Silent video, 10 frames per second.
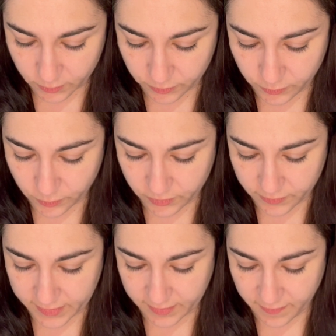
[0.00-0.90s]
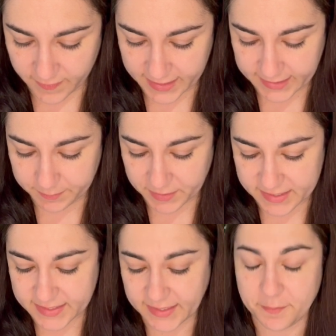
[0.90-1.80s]
shorter and done this, but
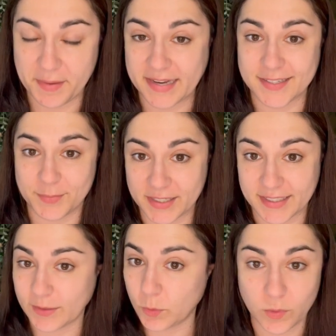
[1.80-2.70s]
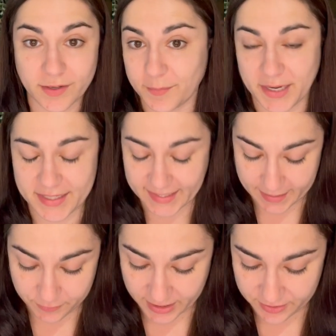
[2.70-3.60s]
it doesn't matter because it's all going to be in the
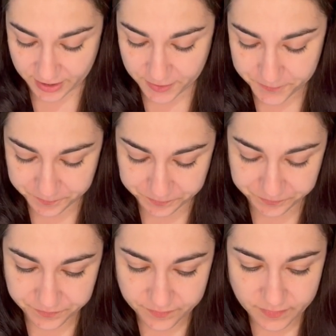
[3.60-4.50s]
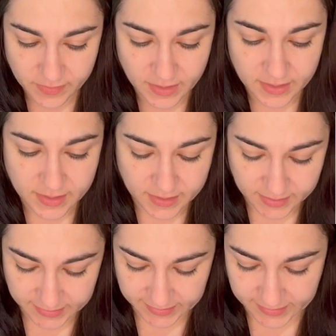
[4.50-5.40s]
same ratio.
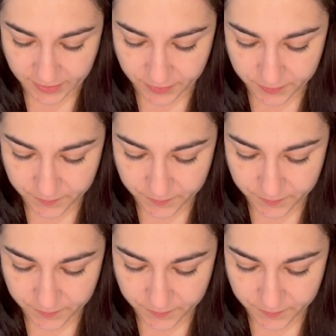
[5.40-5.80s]
So